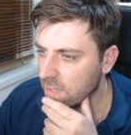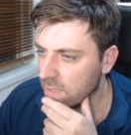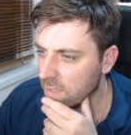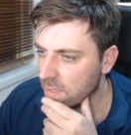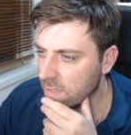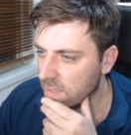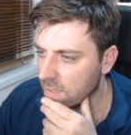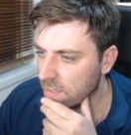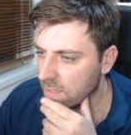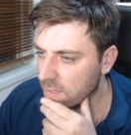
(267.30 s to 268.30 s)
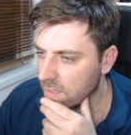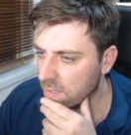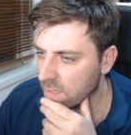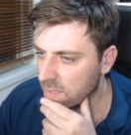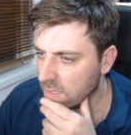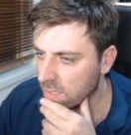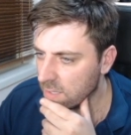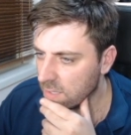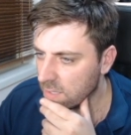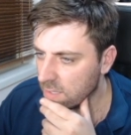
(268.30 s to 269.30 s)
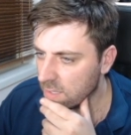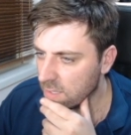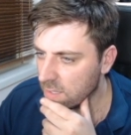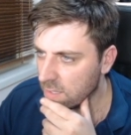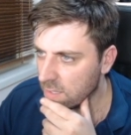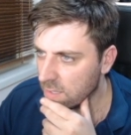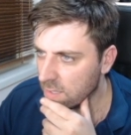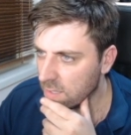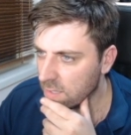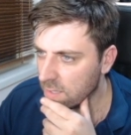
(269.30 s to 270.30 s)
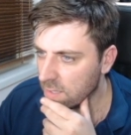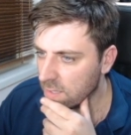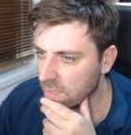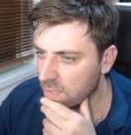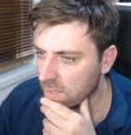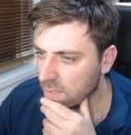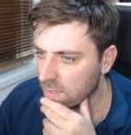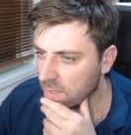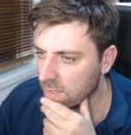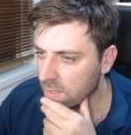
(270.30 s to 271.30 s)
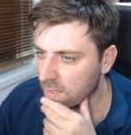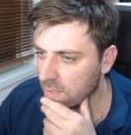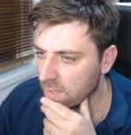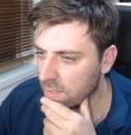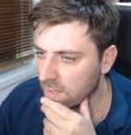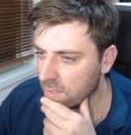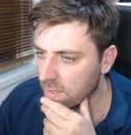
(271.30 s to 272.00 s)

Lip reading: Nothing is said.